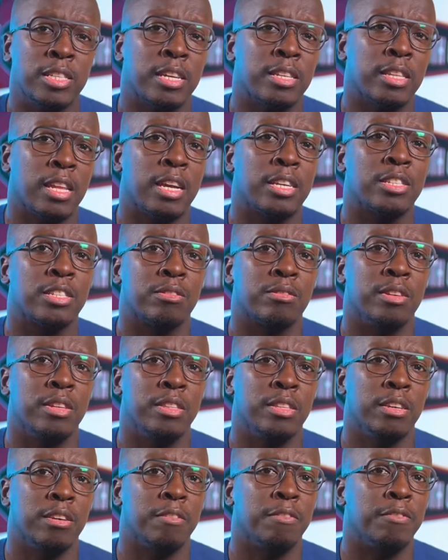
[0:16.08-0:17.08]
I'd like to read
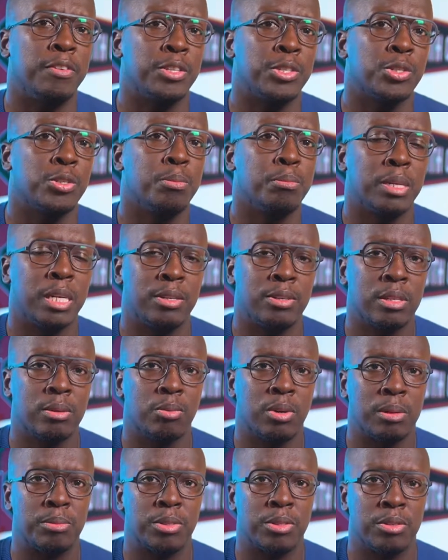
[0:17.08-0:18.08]
the official
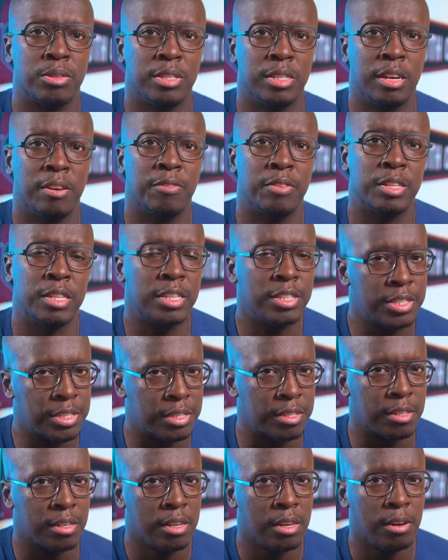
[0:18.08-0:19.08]
Merriam-Webster
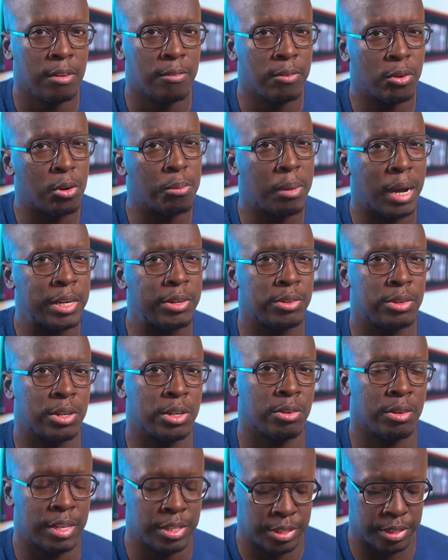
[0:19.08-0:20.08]
definition for
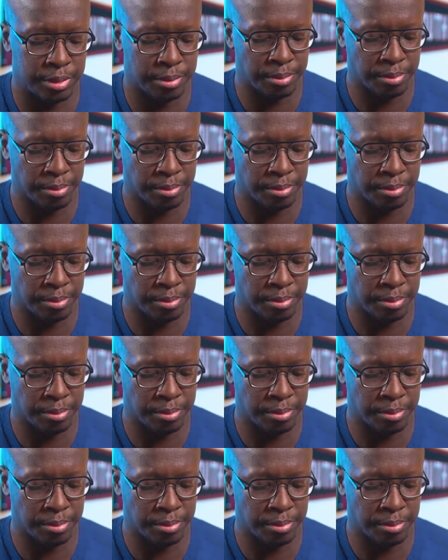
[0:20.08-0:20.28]
microaggression.